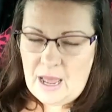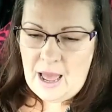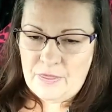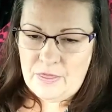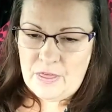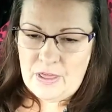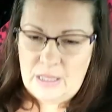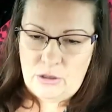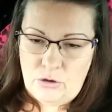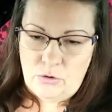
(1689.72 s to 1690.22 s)
I
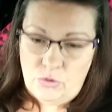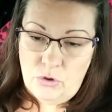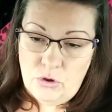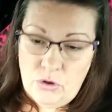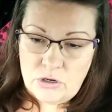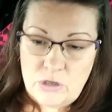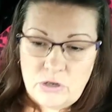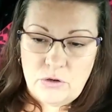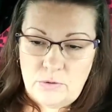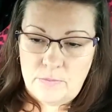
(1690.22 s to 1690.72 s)
think you
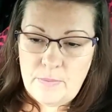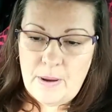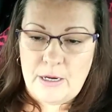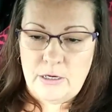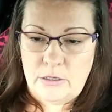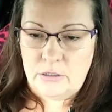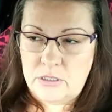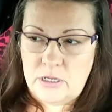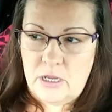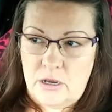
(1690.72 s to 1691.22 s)
could do it by
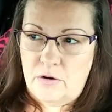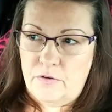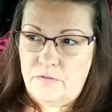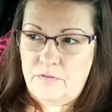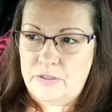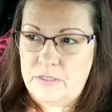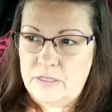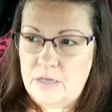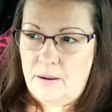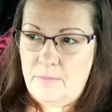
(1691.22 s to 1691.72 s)
yourself.
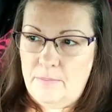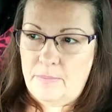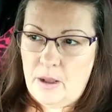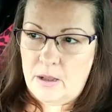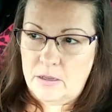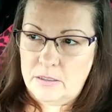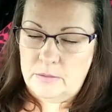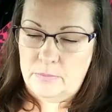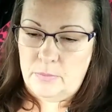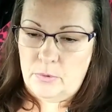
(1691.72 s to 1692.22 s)
It's not
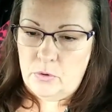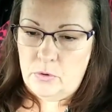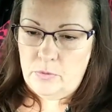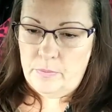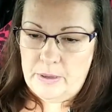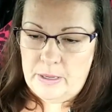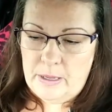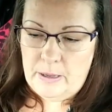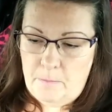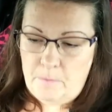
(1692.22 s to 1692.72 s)
impossible,
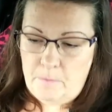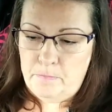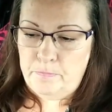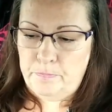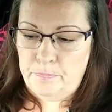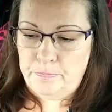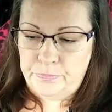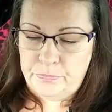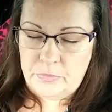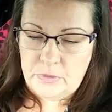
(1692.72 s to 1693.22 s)
but
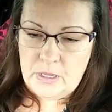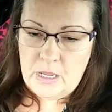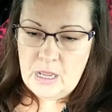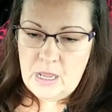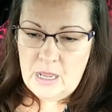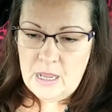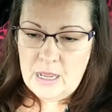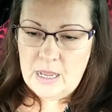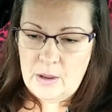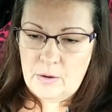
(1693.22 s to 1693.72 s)

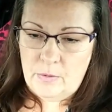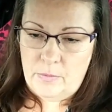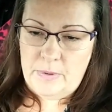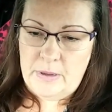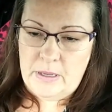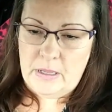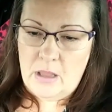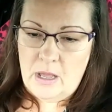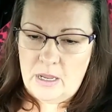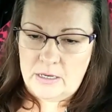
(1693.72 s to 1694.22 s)
it would
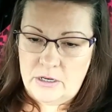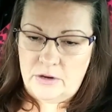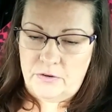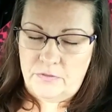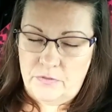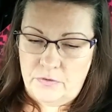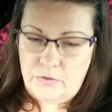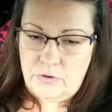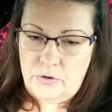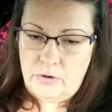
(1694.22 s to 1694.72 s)
be a lot
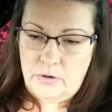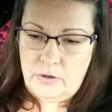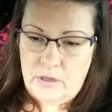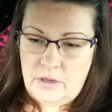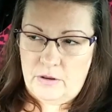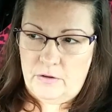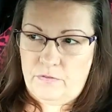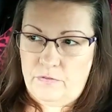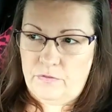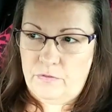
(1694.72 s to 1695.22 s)
tougher
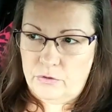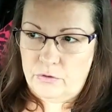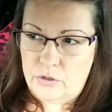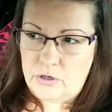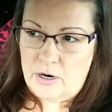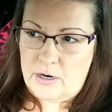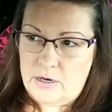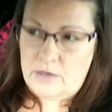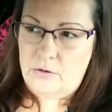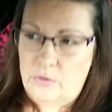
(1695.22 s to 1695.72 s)
if you're
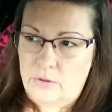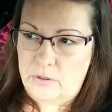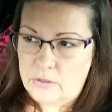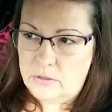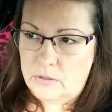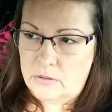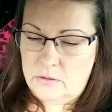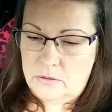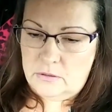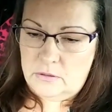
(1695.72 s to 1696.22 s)
trying to do it
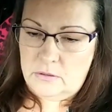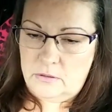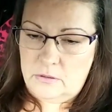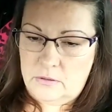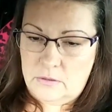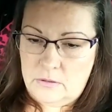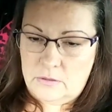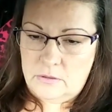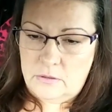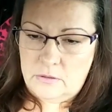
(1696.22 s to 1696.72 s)

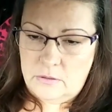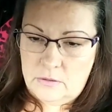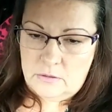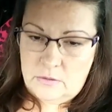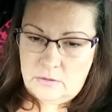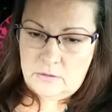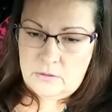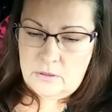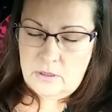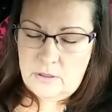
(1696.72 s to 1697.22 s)

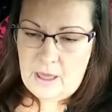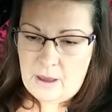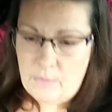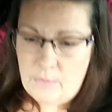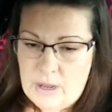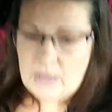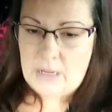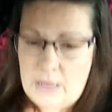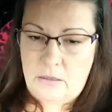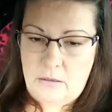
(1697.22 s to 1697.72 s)
that
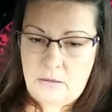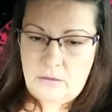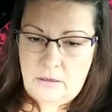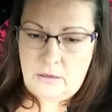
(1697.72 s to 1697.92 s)
way.